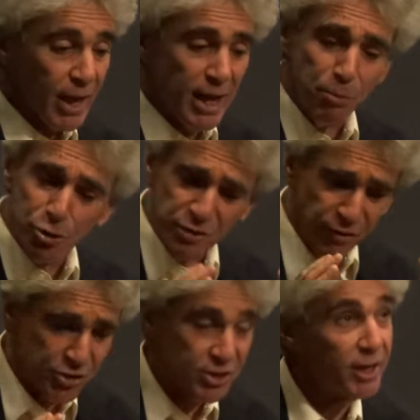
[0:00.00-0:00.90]
And most of
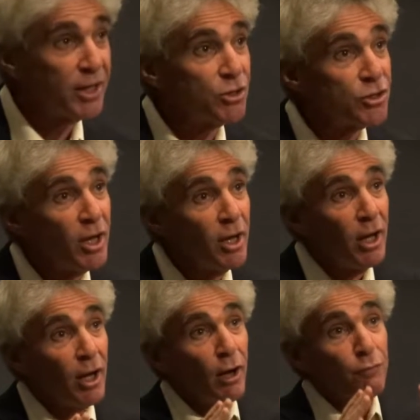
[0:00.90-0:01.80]
our studies
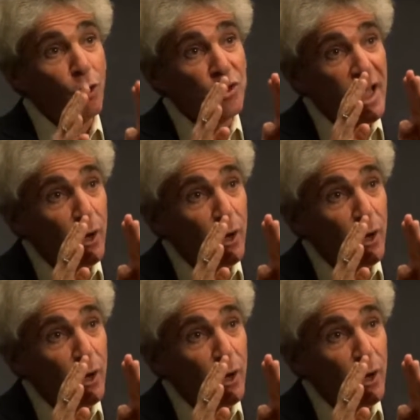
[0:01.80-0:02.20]
focus